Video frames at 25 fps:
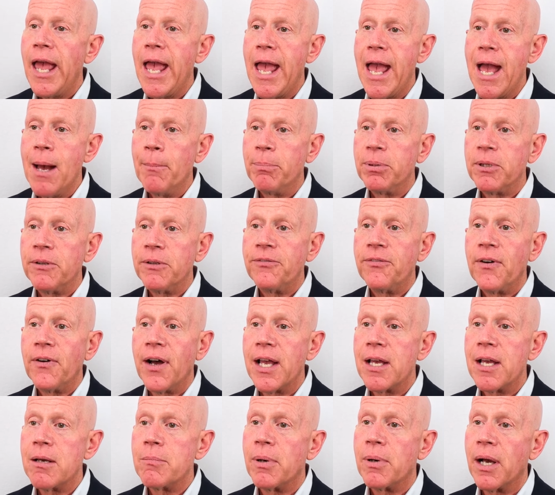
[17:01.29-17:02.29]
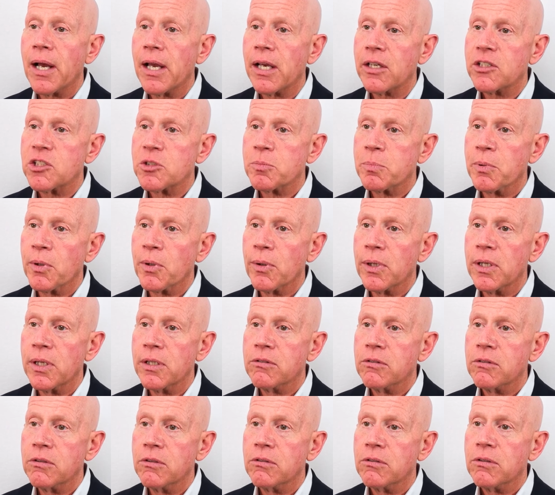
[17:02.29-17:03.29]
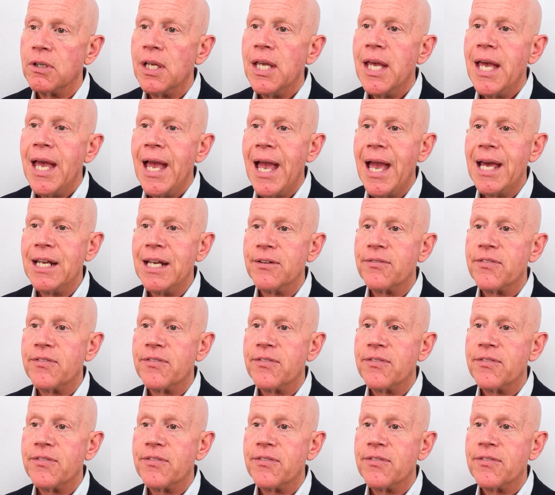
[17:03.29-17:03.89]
amplify it by experiences, and